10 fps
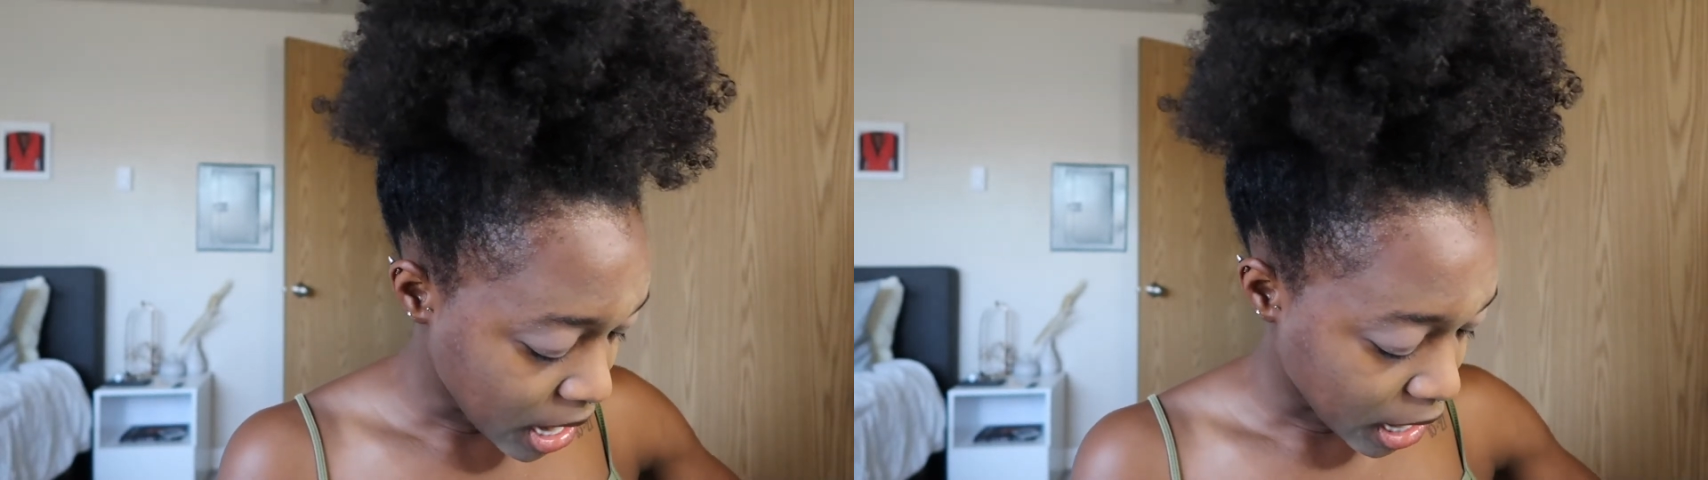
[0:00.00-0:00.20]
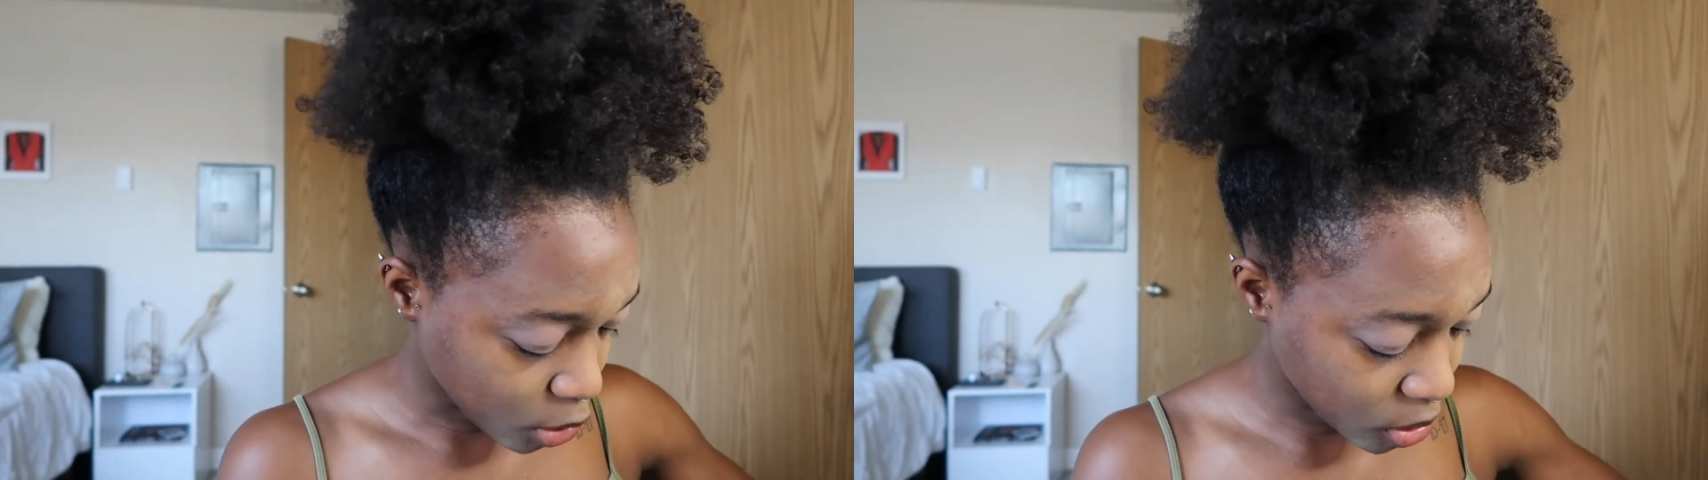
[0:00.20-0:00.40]

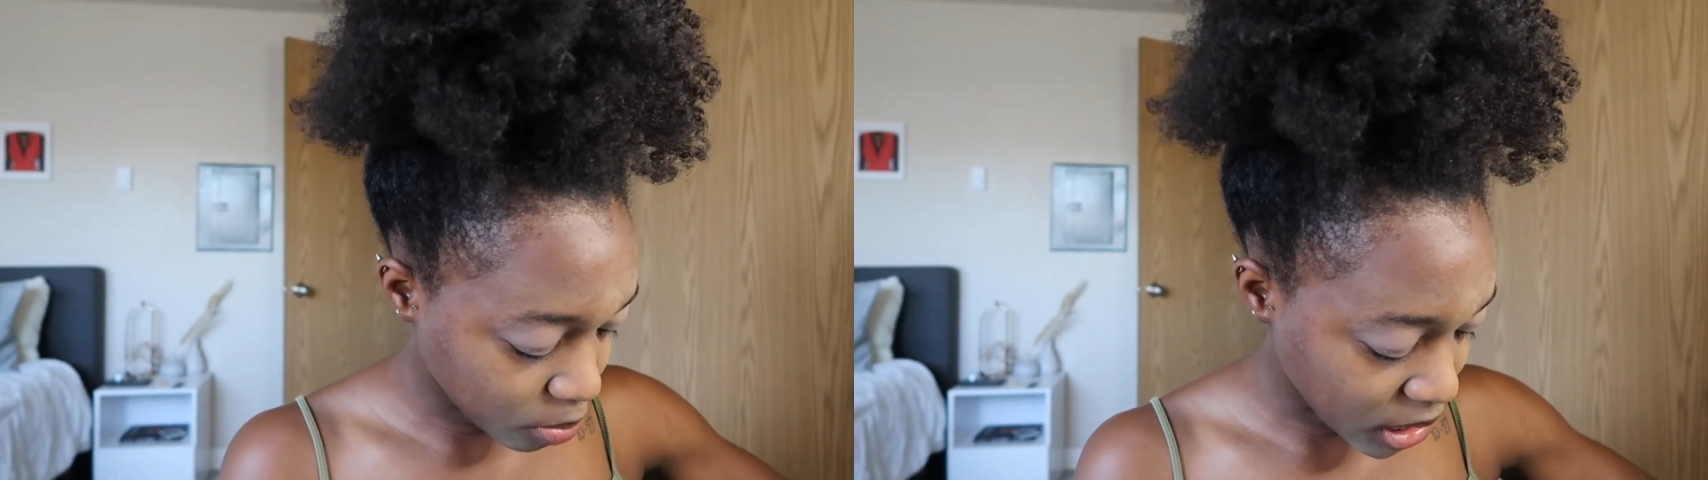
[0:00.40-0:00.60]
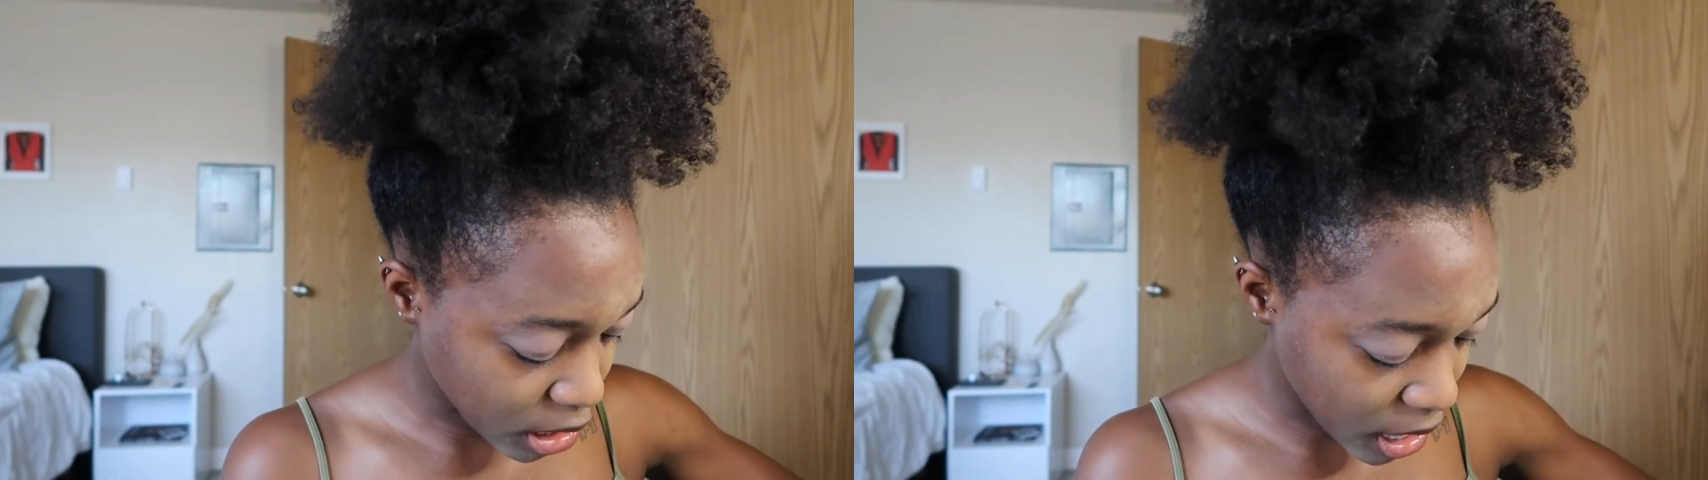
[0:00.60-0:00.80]
I don't want to
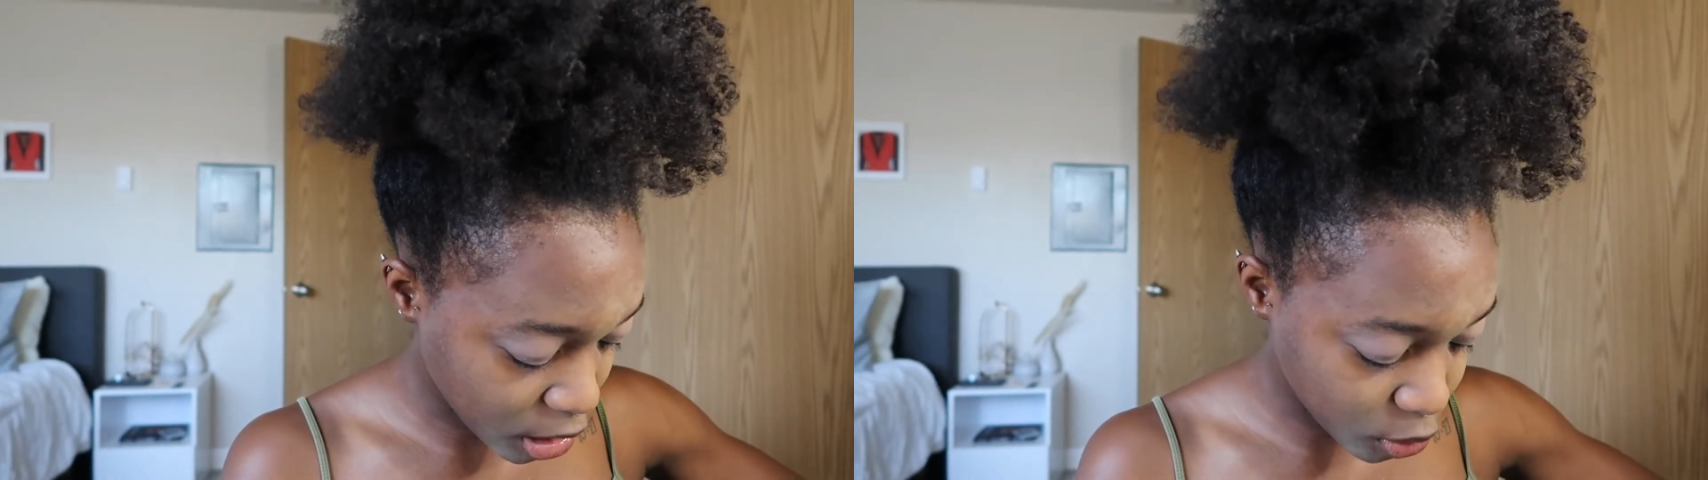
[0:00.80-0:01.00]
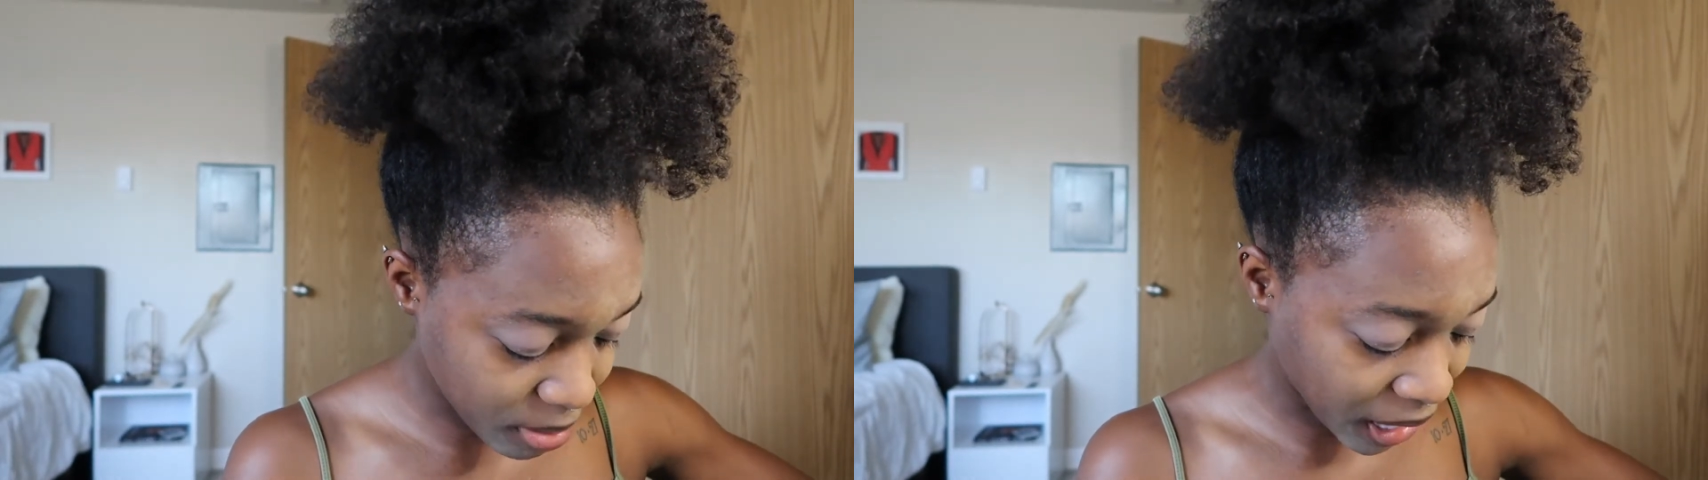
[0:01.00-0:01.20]
be
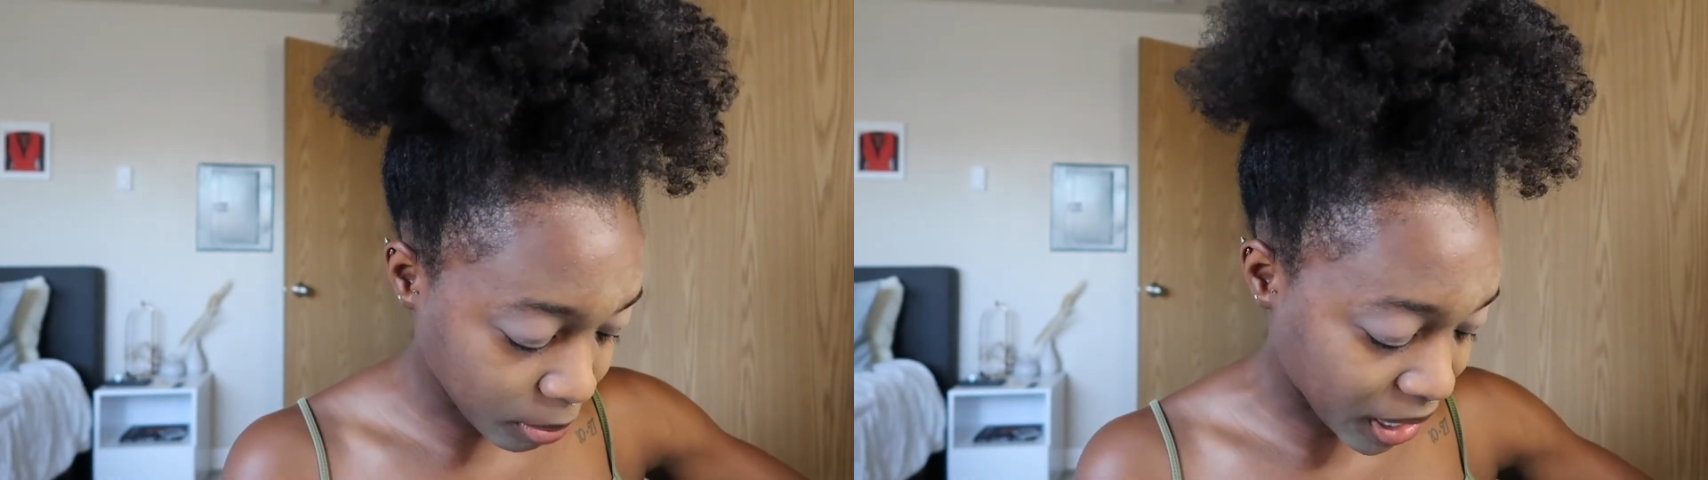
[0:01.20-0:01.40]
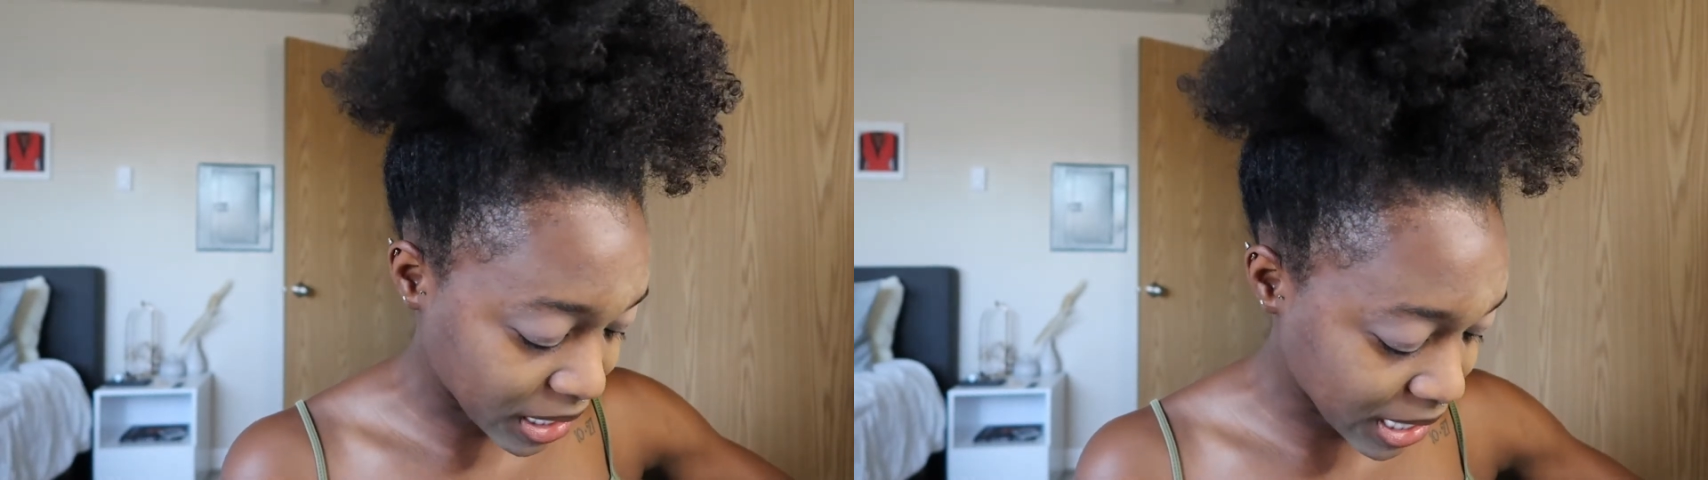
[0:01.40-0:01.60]
held back by